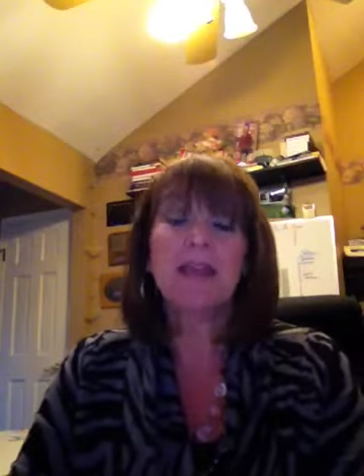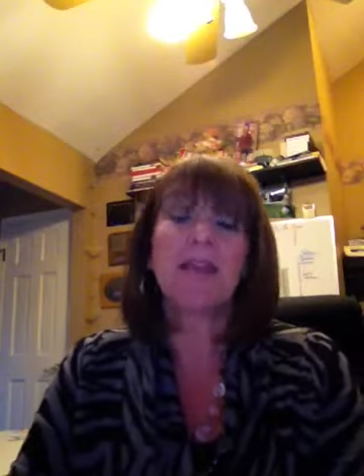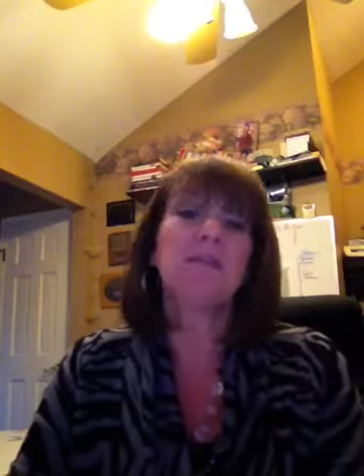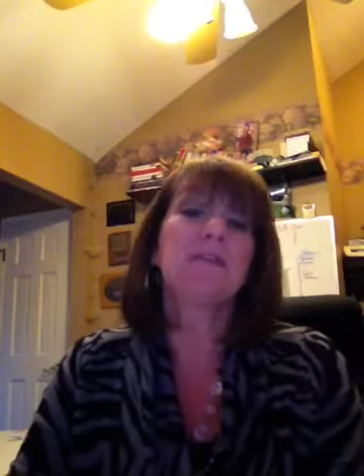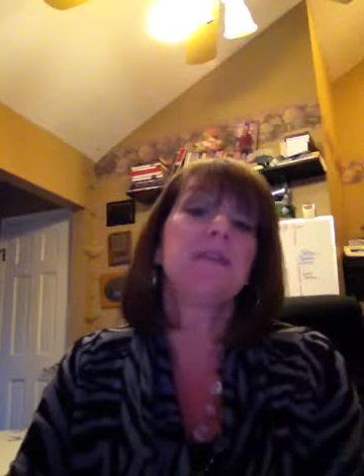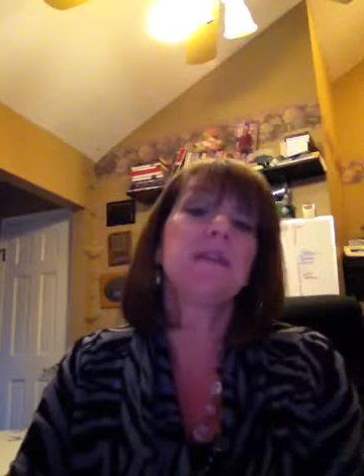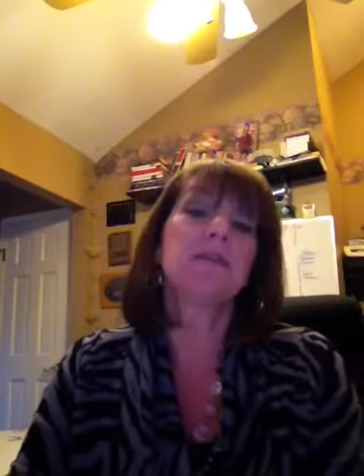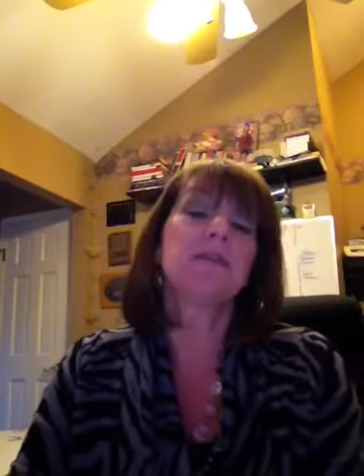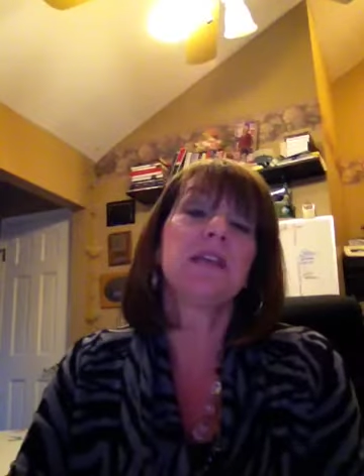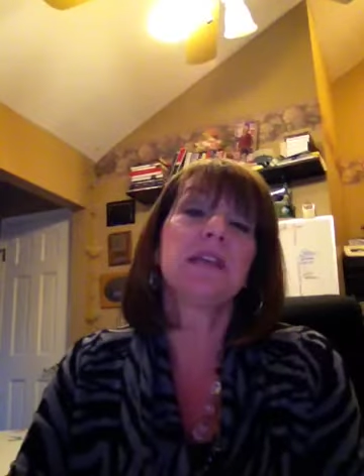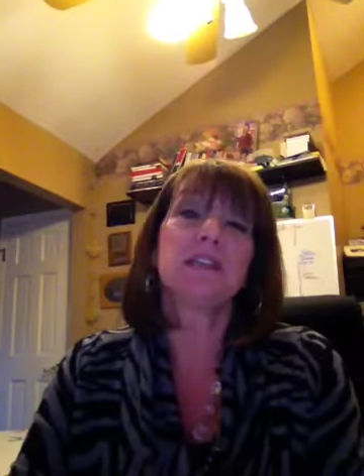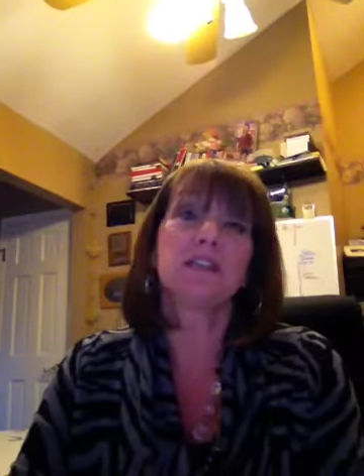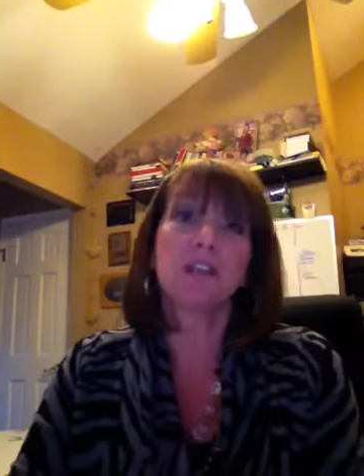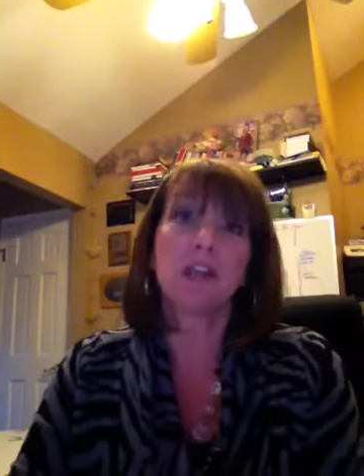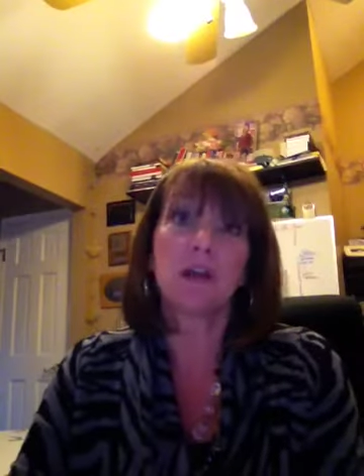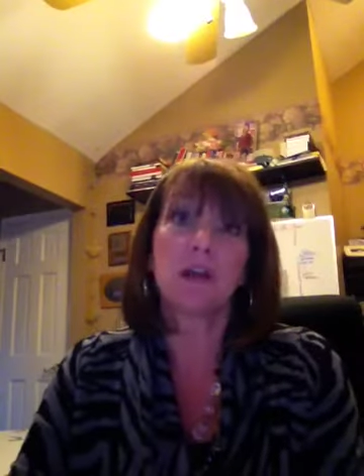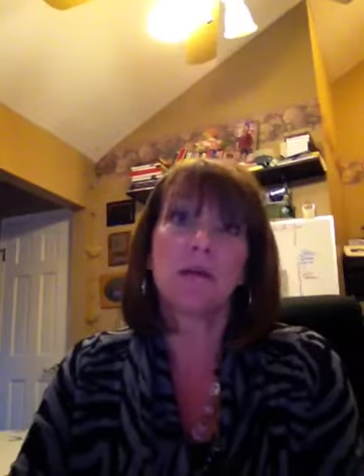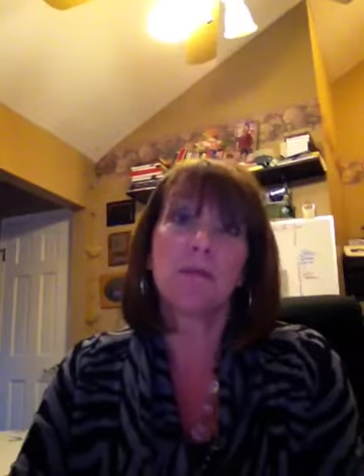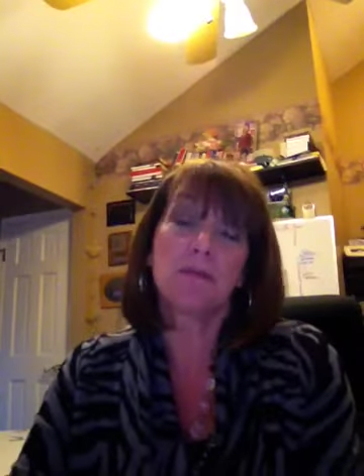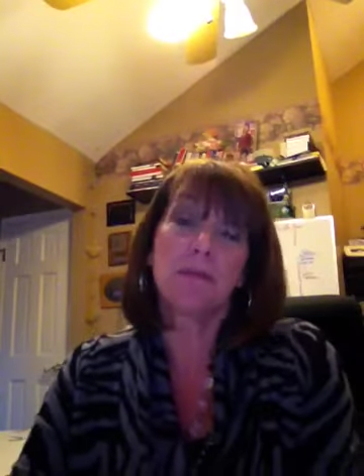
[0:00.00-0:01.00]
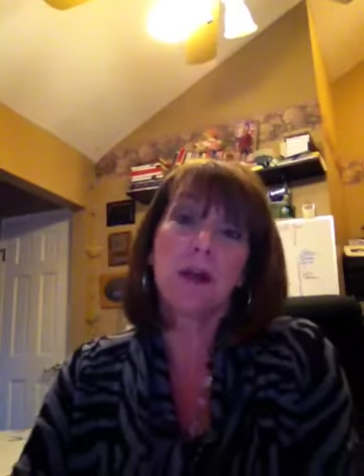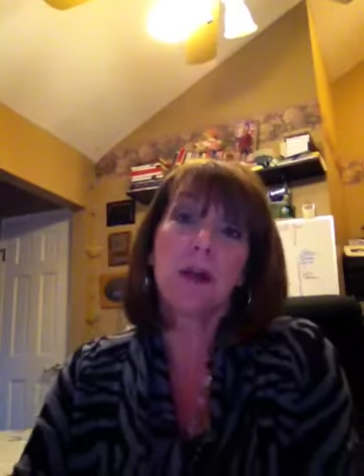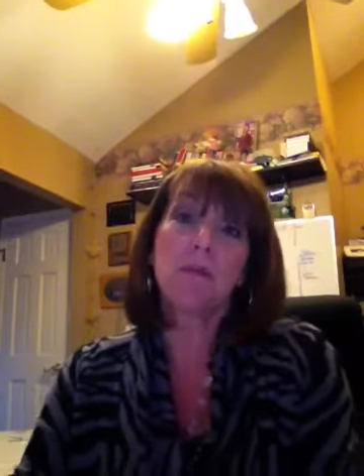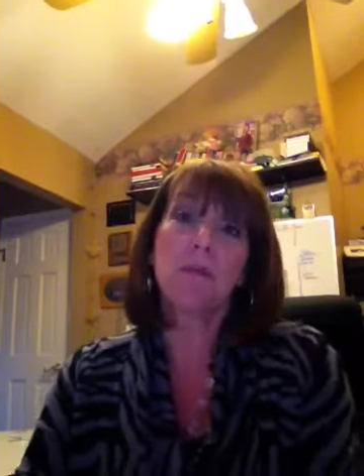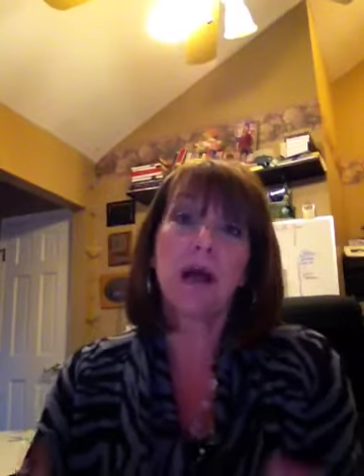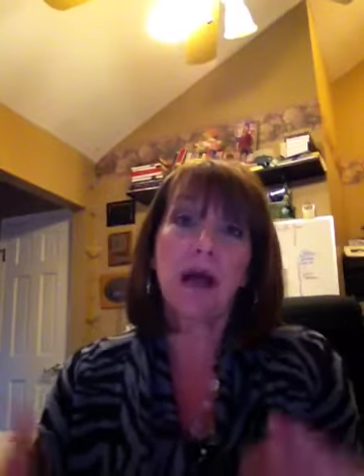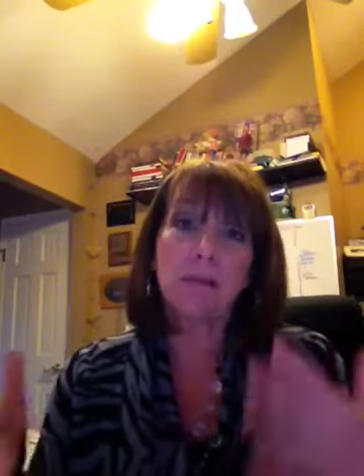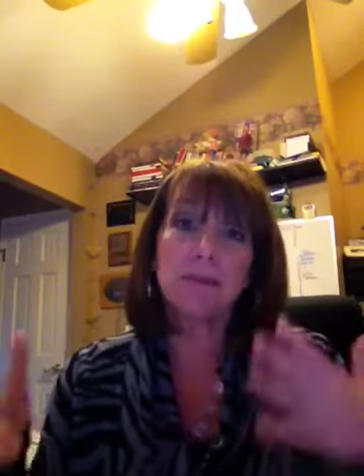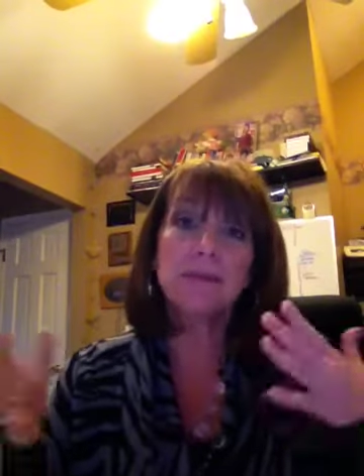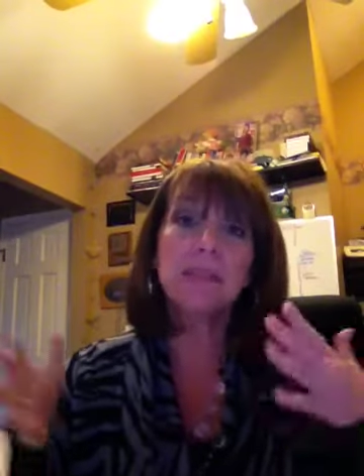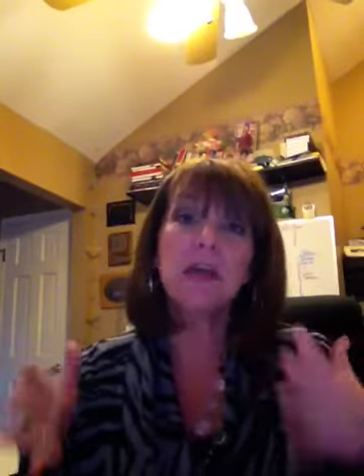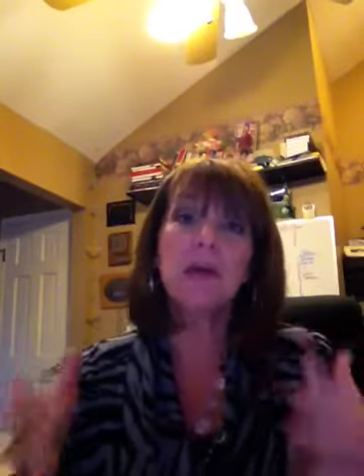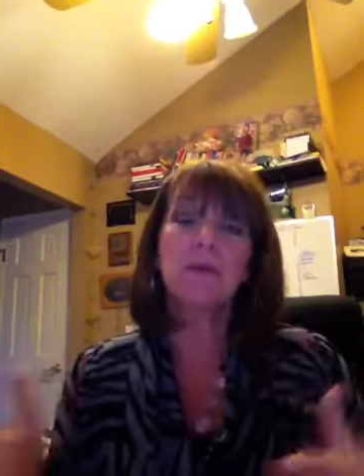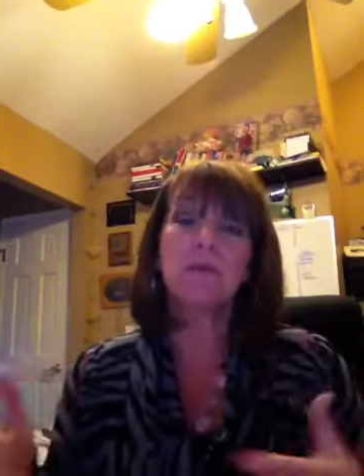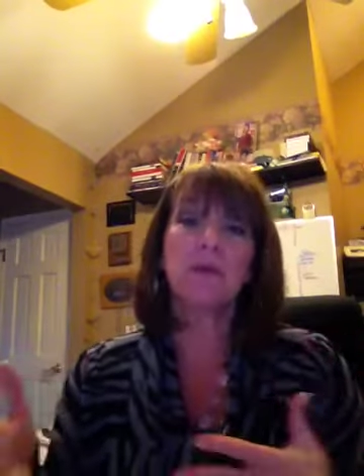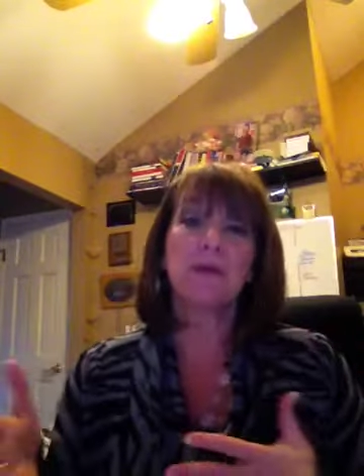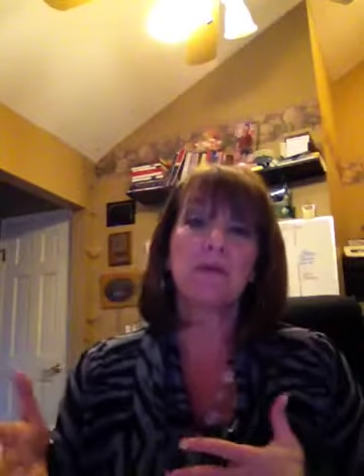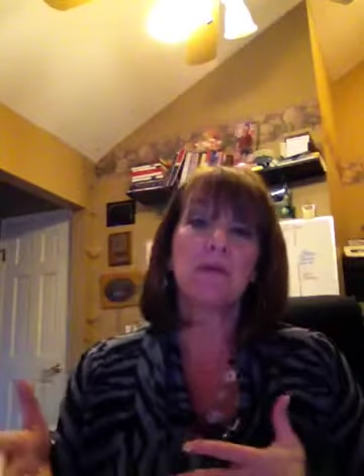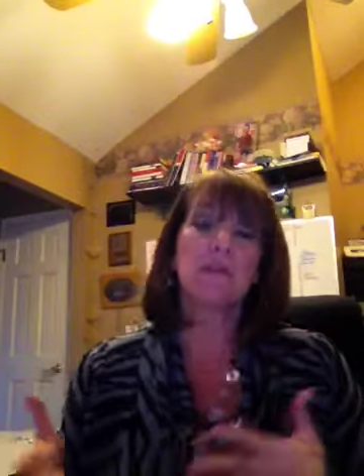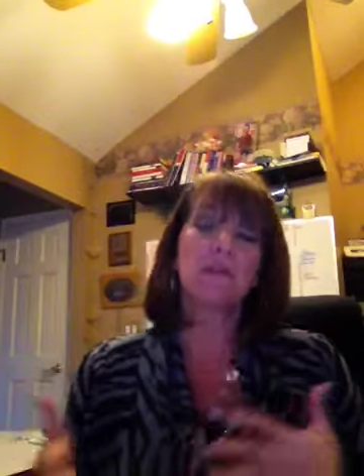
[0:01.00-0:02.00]
And if something, you know, pops
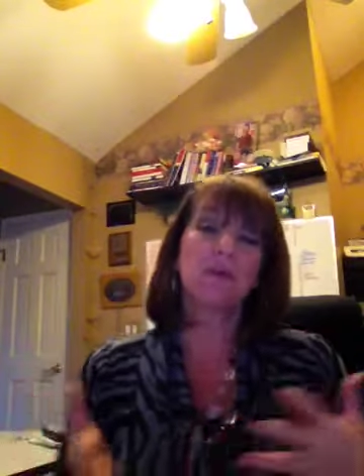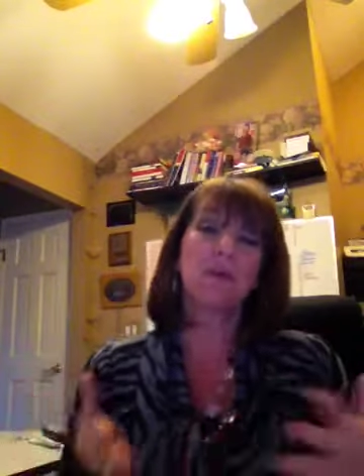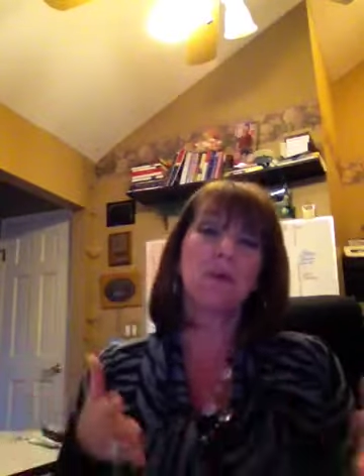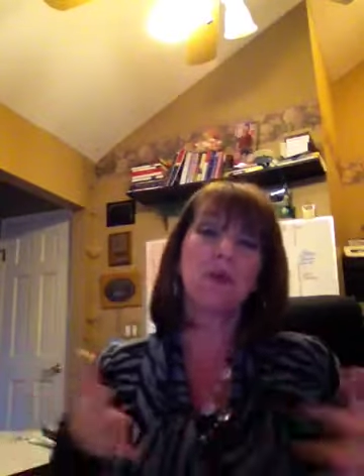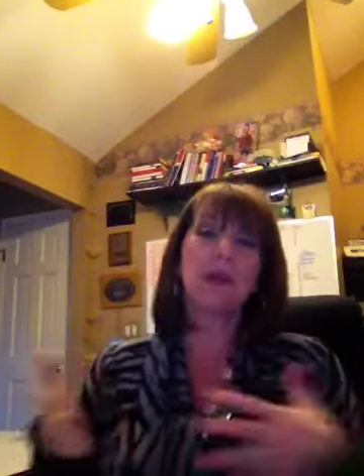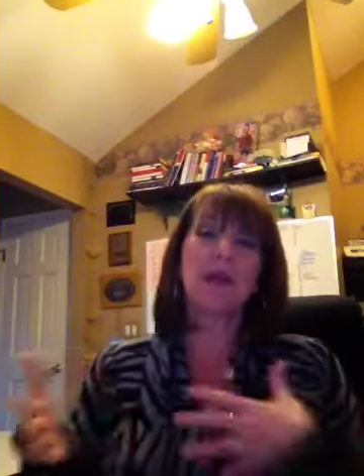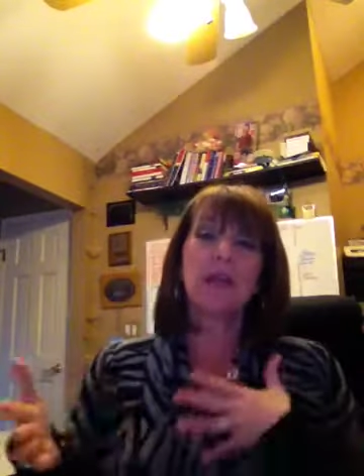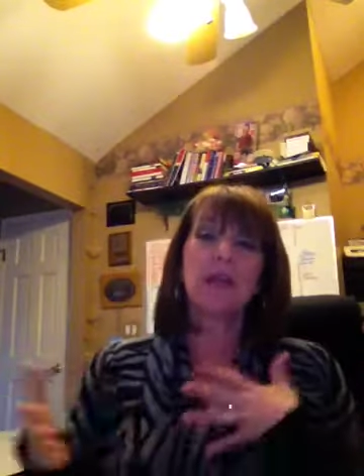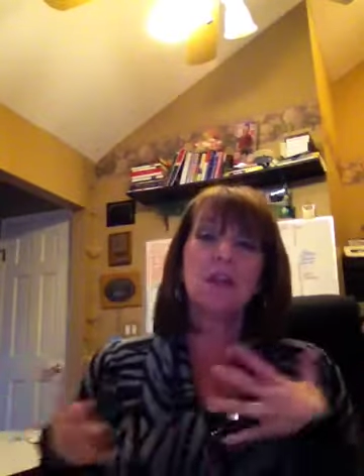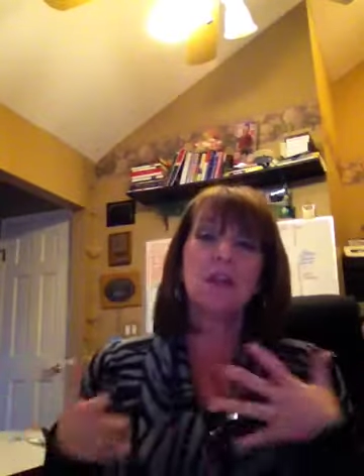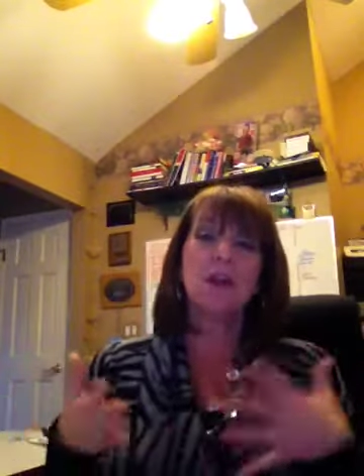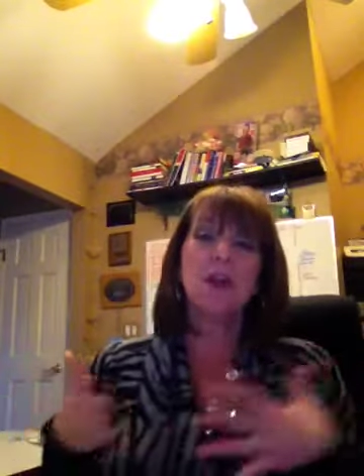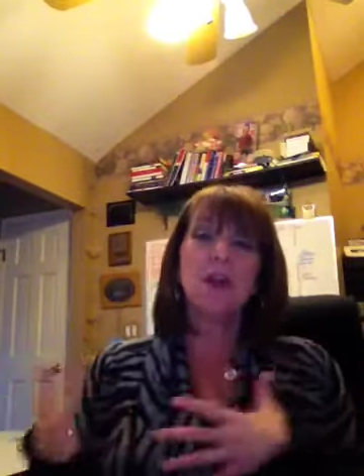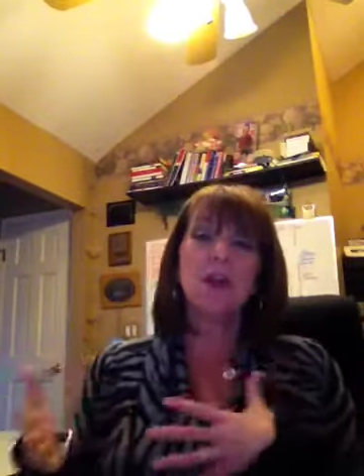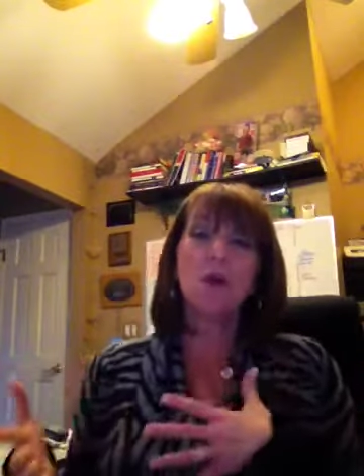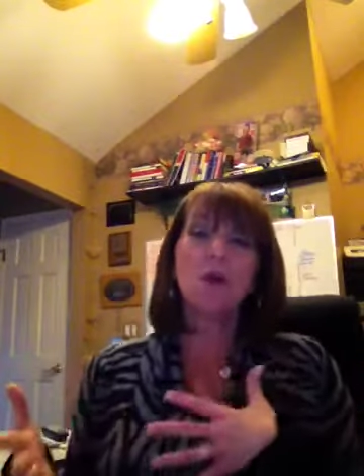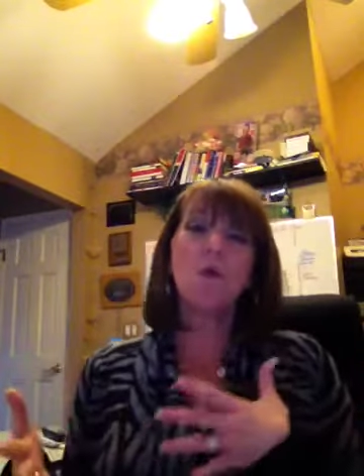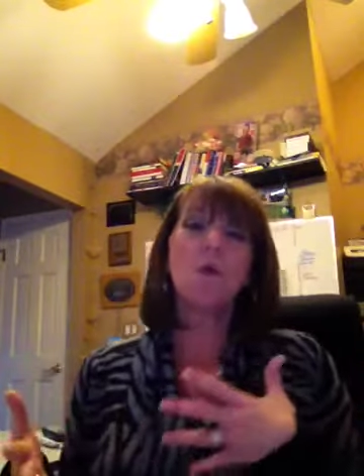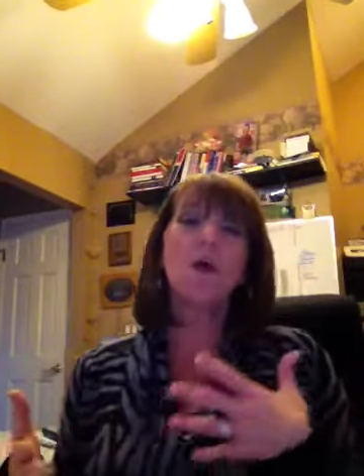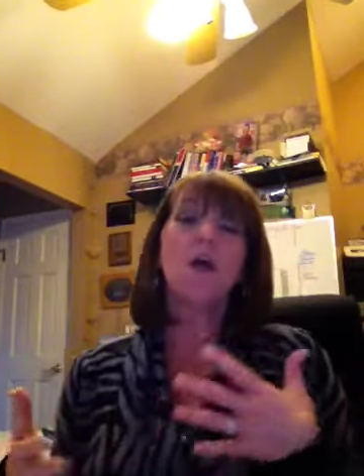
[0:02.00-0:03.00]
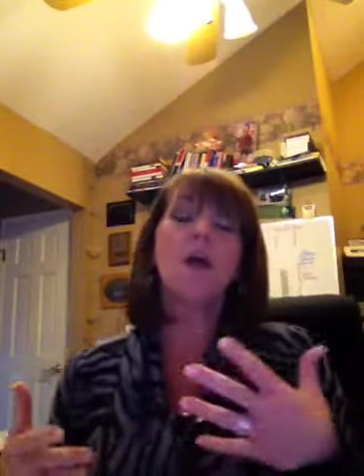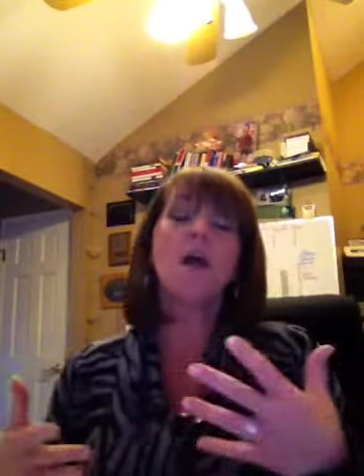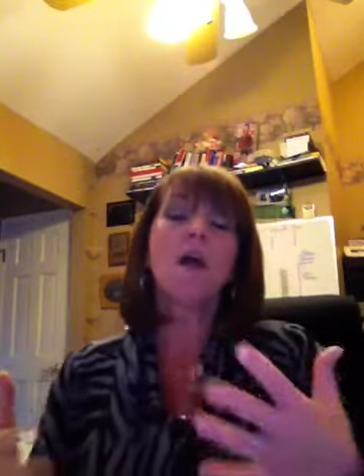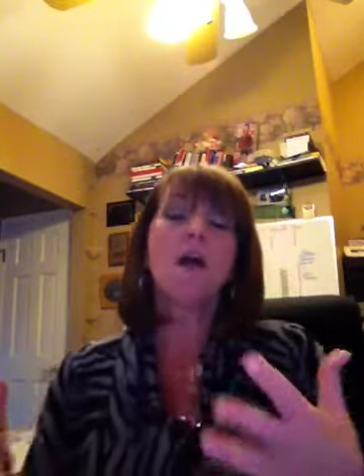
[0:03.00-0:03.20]
up where someone I know